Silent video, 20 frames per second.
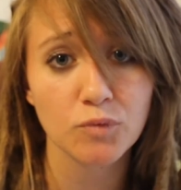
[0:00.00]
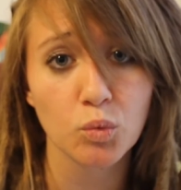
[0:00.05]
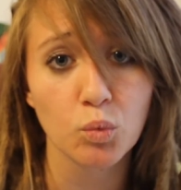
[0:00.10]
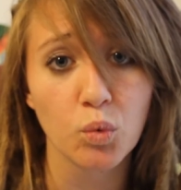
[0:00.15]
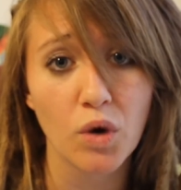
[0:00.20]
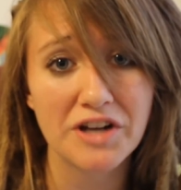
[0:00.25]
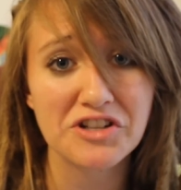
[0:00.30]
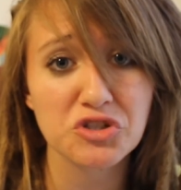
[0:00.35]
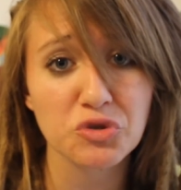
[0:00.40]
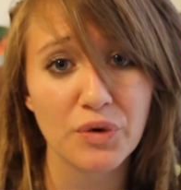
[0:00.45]

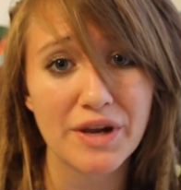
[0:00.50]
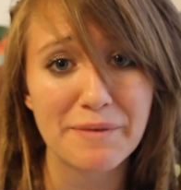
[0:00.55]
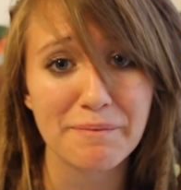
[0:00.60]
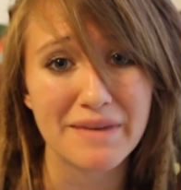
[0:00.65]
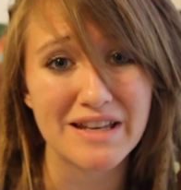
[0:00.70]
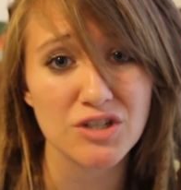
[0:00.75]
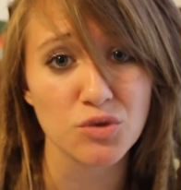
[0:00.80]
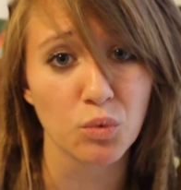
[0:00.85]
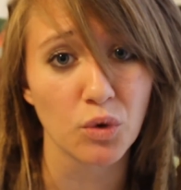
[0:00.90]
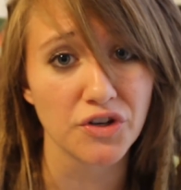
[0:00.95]
One
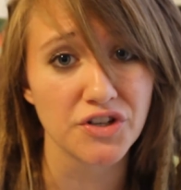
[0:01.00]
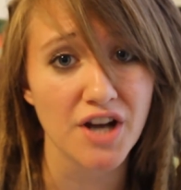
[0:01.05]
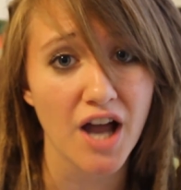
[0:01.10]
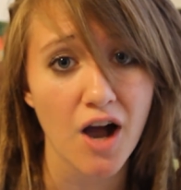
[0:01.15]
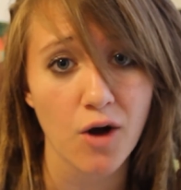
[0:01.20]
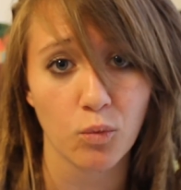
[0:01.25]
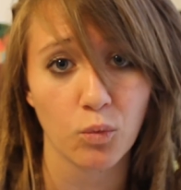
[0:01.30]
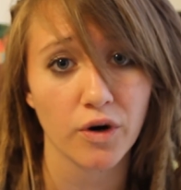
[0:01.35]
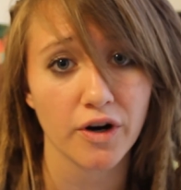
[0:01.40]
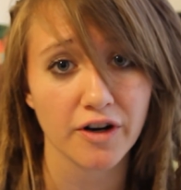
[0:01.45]
treatment will
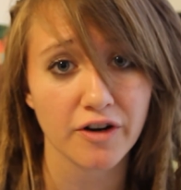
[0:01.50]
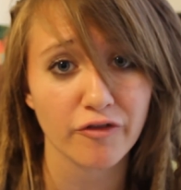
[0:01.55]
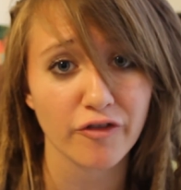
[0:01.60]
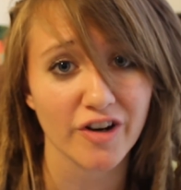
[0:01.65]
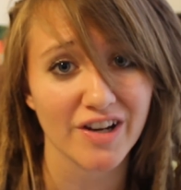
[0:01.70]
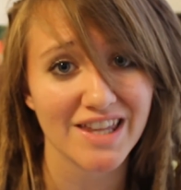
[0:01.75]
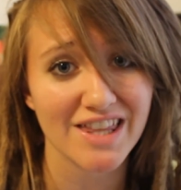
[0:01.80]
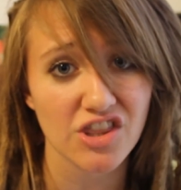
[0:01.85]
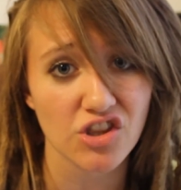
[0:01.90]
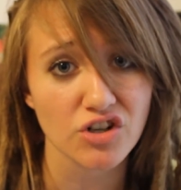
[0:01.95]
not work for
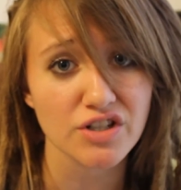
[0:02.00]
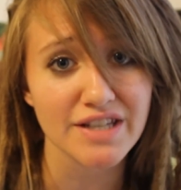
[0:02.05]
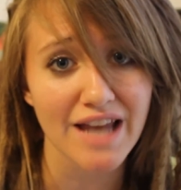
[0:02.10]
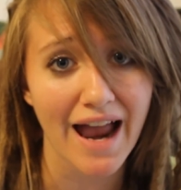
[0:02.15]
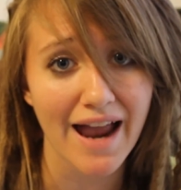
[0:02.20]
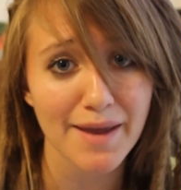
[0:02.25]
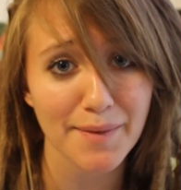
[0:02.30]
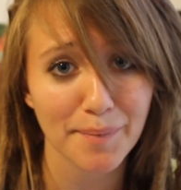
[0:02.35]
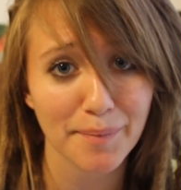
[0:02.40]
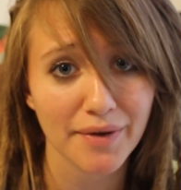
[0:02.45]
either
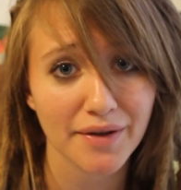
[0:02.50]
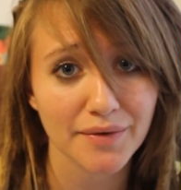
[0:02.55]
type.